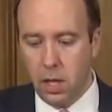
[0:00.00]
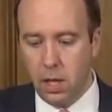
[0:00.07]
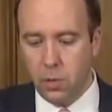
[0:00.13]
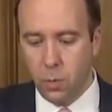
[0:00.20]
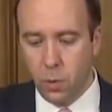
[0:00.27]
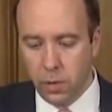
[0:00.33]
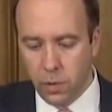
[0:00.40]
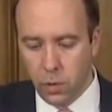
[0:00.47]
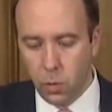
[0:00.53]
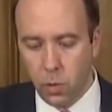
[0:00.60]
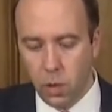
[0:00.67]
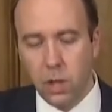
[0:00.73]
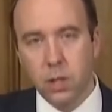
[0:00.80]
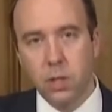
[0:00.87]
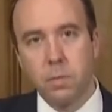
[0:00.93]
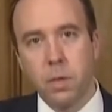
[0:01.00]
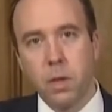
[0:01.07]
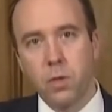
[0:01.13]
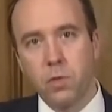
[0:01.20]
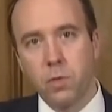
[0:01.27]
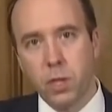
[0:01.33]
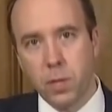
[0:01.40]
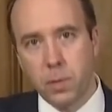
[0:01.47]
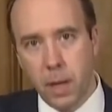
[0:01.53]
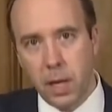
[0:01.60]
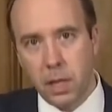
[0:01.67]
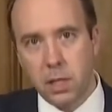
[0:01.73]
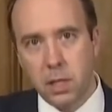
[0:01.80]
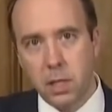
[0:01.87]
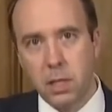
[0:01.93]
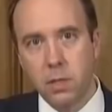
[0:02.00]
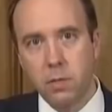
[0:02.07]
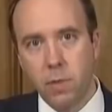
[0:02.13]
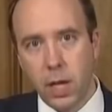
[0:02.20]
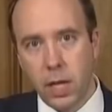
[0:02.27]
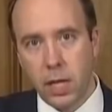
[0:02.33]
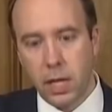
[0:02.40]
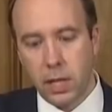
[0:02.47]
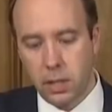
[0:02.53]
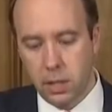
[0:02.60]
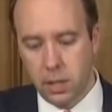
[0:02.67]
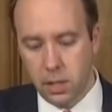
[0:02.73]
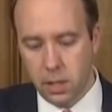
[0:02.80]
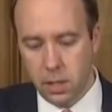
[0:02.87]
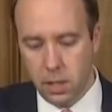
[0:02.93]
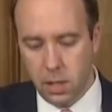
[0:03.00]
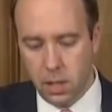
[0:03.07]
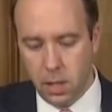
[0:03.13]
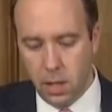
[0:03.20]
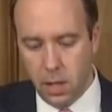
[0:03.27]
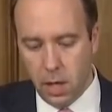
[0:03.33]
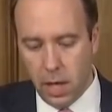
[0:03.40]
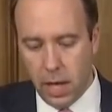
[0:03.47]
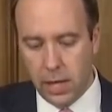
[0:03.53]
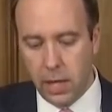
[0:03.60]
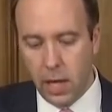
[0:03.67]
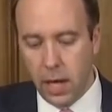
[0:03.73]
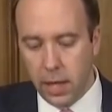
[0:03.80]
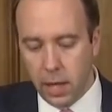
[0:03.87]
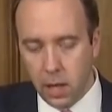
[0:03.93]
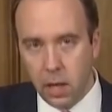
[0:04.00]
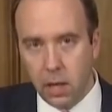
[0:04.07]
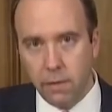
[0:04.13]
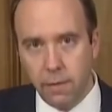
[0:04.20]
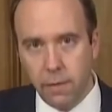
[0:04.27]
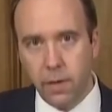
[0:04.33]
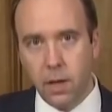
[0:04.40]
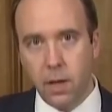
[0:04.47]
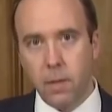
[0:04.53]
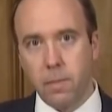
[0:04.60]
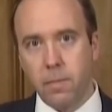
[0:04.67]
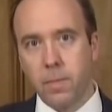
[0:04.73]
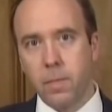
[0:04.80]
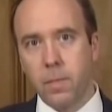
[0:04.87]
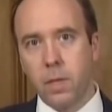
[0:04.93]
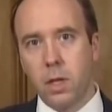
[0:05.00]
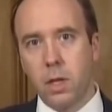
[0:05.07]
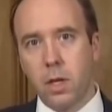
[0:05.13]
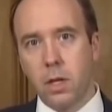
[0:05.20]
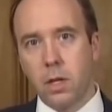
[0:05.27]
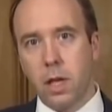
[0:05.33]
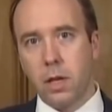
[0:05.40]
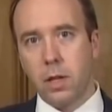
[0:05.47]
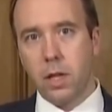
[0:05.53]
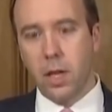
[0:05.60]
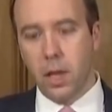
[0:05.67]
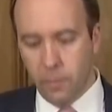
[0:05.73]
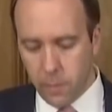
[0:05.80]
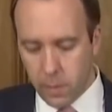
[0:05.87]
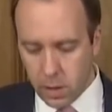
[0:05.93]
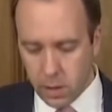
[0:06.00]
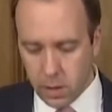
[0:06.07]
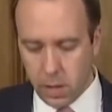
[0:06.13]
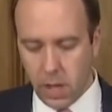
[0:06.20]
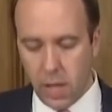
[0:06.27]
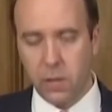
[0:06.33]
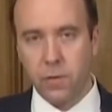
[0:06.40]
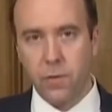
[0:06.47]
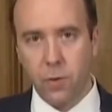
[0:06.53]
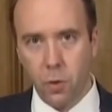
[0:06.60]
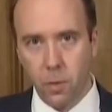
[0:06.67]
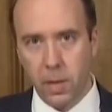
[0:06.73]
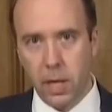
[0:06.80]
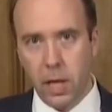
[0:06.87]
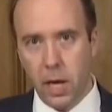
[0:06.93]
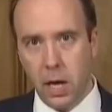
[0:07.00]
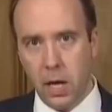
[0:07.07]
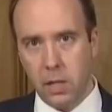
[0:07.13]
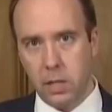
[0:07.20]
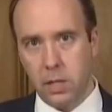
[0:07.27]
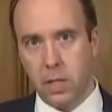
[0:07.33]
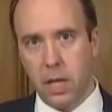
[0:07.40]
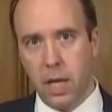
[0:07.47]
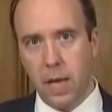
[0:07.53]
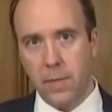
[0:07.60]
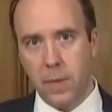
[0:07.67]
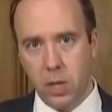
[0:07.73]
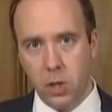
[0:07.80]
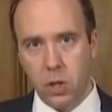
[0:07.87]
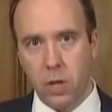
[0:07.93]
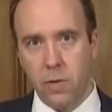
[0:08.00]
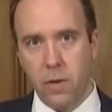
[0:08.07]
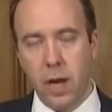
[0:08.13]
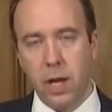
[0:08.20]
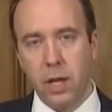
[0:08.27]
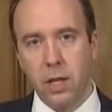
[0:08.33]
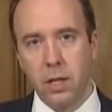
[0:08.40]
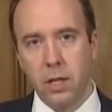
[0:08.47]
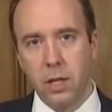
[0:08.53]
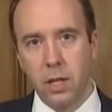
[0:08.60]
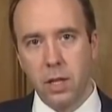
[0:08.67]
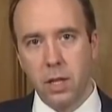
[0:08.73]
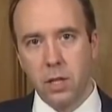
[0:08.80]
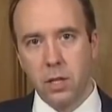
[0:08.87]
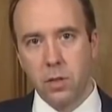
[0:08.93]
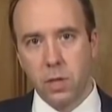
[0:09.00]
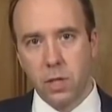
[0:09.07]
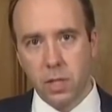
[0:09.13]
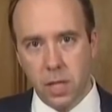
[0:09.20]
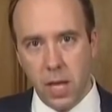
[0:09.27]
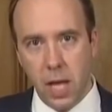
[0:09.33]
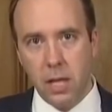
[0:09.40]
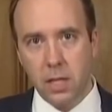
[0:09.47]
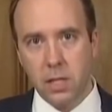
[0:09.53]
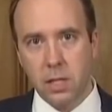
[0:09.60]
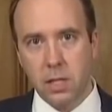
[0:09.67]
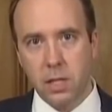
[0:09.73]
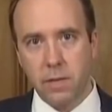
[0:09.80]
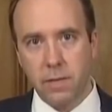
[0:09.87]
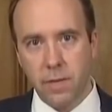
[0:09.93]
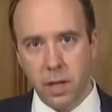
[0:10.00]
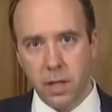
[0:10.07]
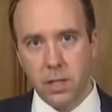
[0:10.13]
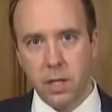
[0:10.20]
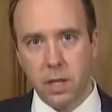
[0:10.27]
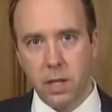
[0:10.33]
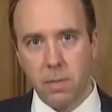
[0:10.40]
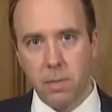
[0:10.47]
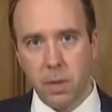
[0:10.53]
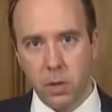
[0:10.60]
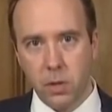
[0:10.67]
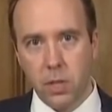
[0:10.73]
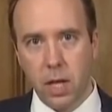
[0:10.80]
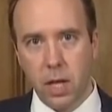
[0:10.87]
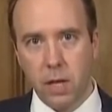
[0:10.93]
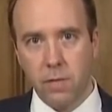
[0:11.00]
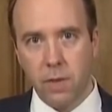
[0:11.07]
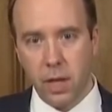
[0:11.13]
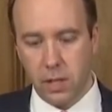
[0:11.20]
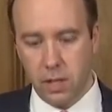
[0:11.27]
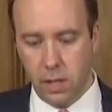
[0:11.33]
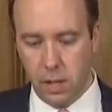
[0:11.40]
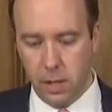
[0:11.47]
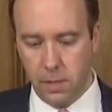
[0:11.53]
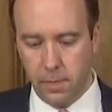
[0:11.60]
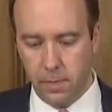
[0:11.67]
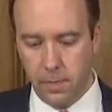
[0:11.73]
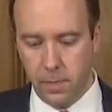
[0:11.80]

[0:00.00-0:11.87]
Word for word: is one of the world's most respected regulators. And I can confirm that the government has formally asked the MHRA to assess the Pfizer BioNTech vaccine.